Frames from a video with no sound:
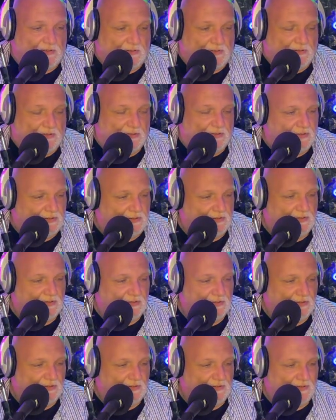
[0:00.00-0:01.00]

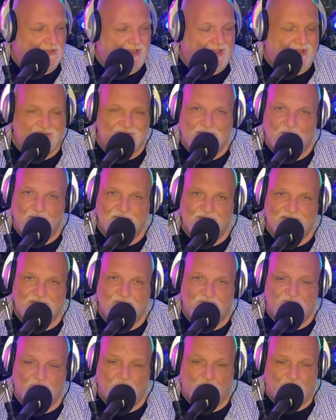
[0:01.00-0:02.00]
I just kind of want to see if
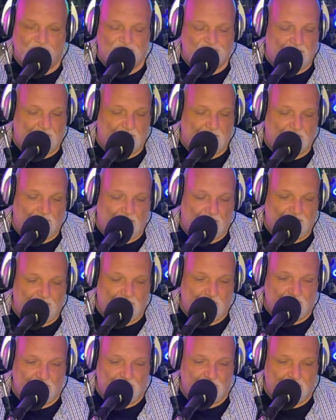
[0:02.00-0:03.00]
it works out. I
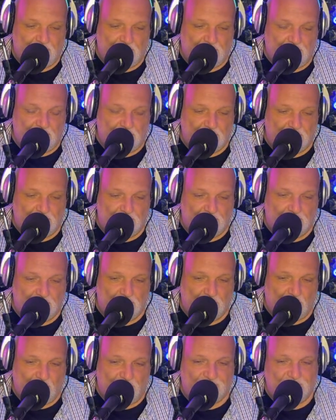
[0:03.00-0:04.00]
don't know
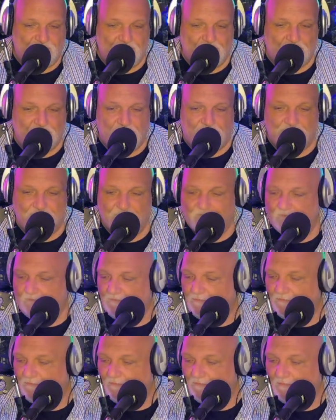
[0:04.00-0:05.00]
what the
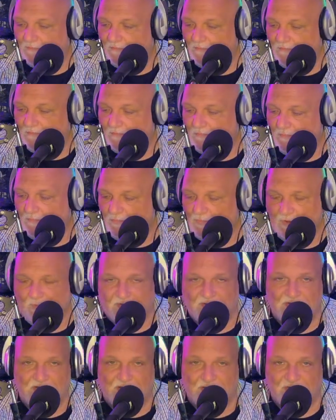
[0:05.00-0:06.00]

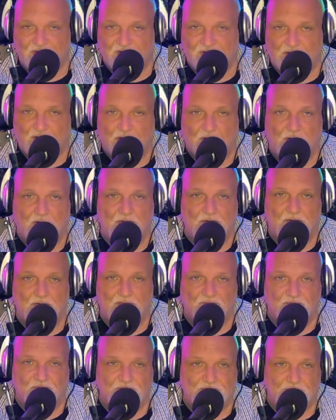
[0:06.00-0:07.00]
limitations are
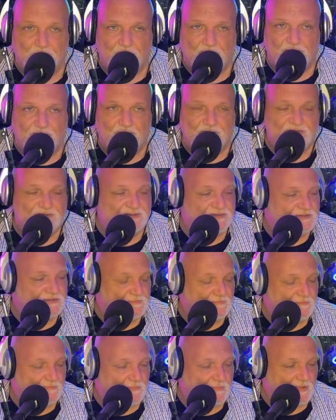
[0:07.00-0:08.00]
for doing this.
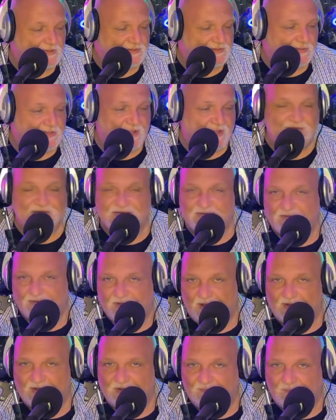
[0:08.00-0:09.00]
So
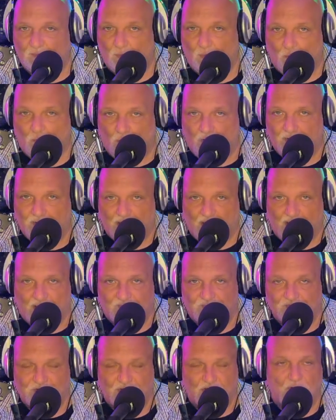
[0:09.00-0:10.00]
that's one
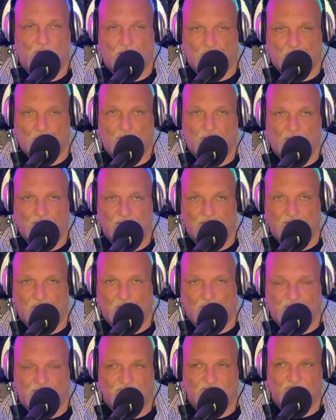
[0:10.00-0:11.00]
option, or
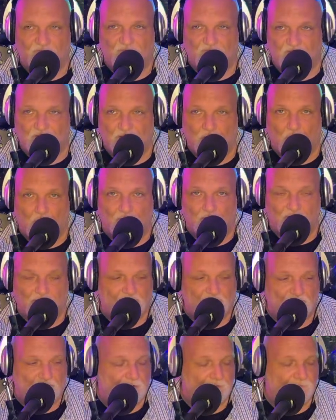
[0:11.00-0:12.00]
one goal of
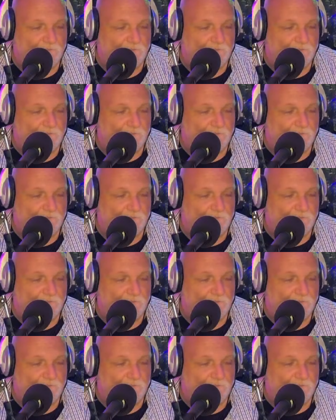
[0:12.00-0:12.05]
mine.